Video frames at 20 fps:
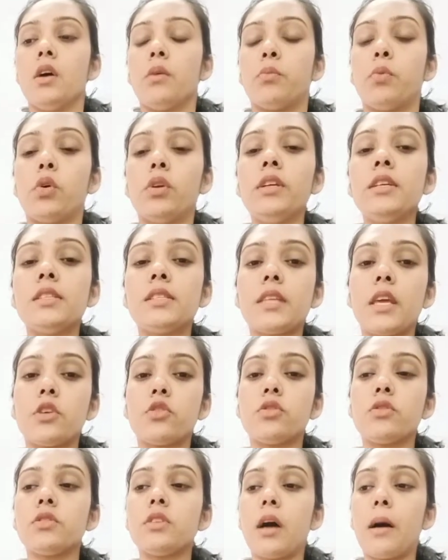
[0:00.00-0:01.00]
Polling
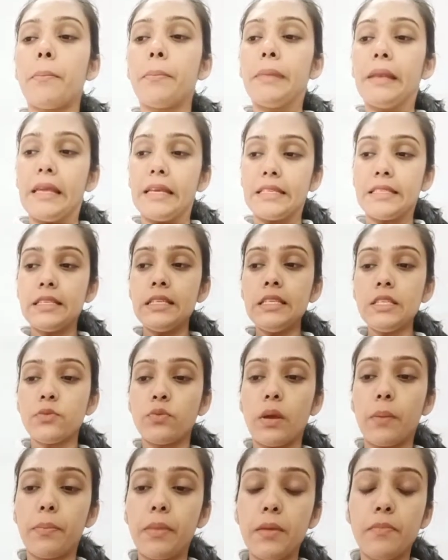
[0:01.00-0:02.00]
stations are places
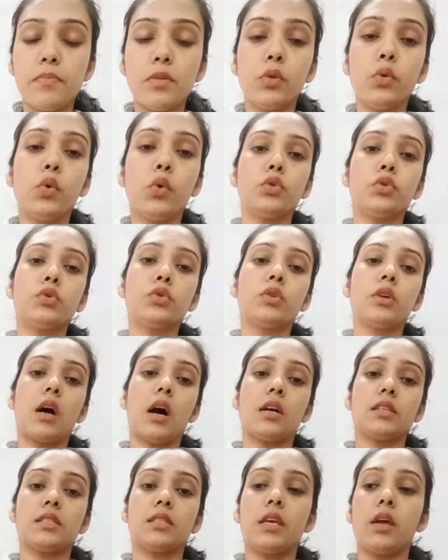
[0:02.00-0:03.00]
where people go to
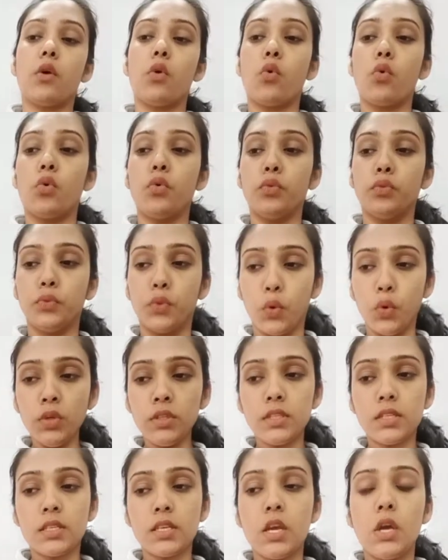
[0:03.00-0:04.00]
cast their own
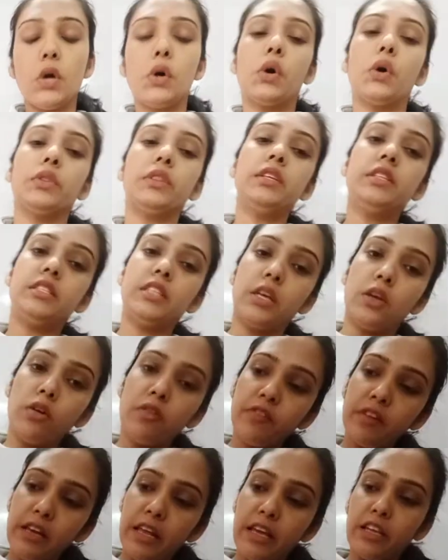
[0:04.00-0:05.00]
votes on the day
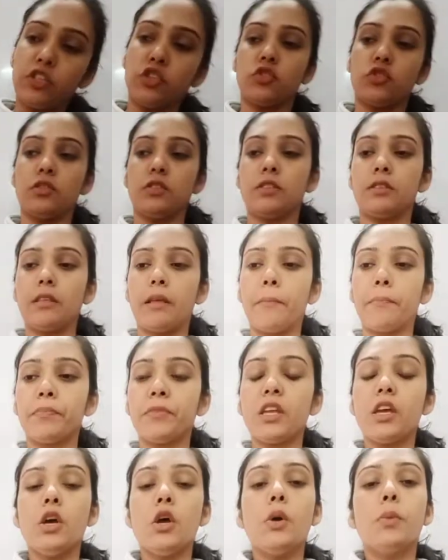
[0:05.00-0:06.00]
of elections.
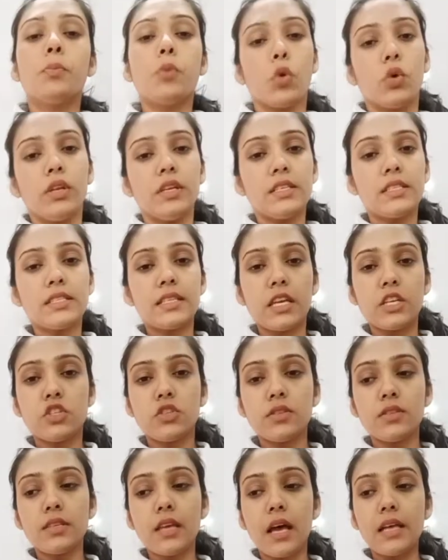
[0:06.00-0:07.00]
Polling
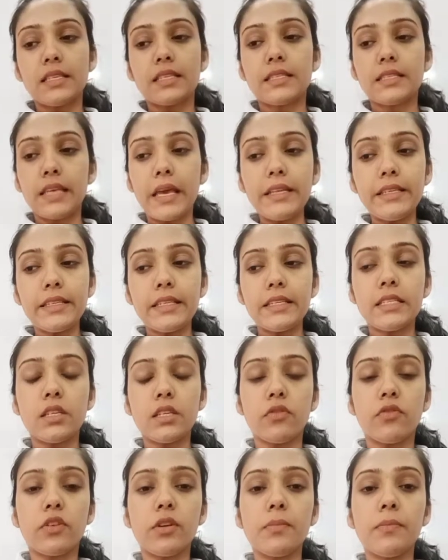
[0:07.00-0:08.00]
stations are set in
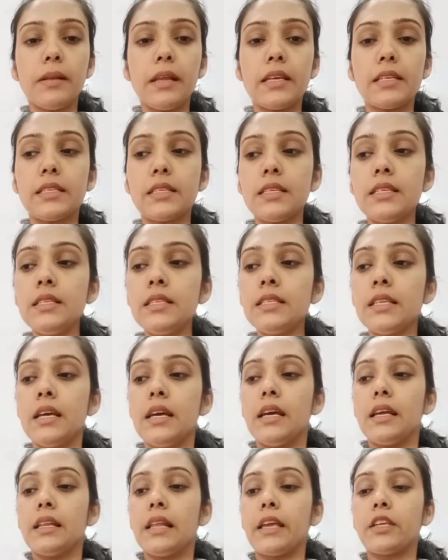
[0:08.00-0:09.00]
different places
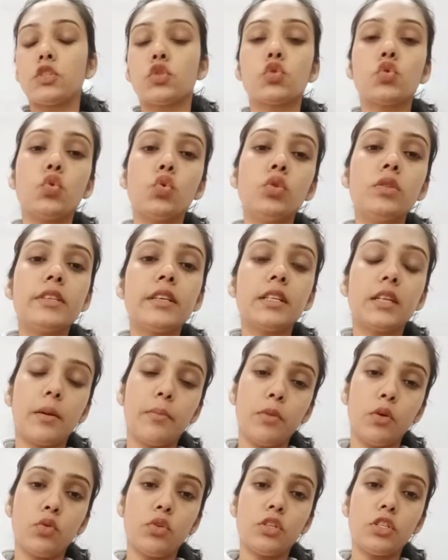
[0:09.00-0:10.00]
like schools and
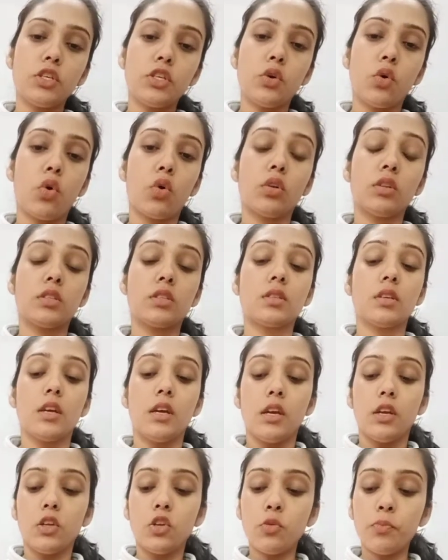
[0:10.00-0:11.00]
community halls.
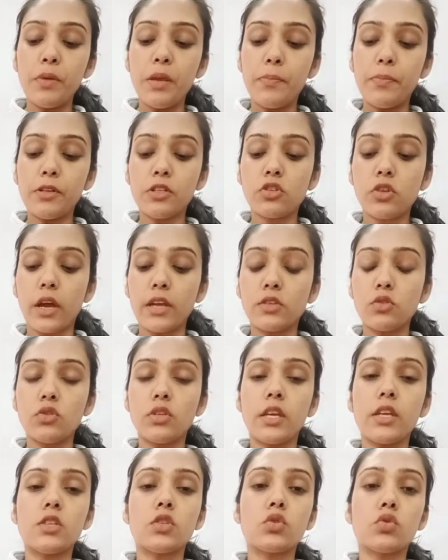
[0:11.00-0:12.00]
People try to
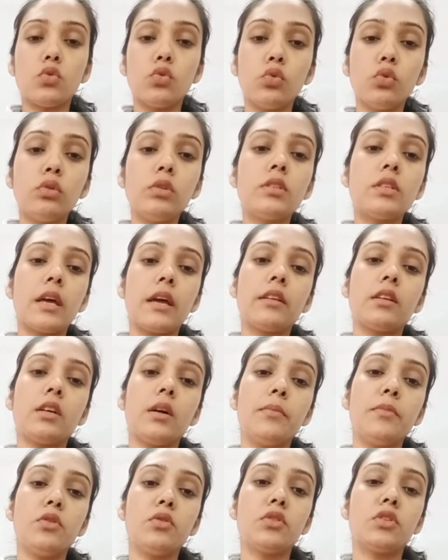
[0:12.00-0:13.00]
take schools and
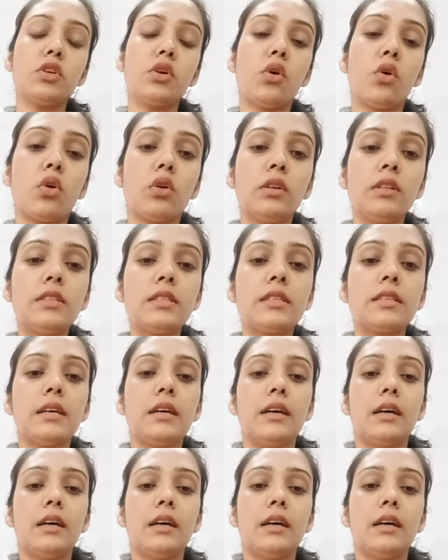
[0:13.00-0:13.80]
community halls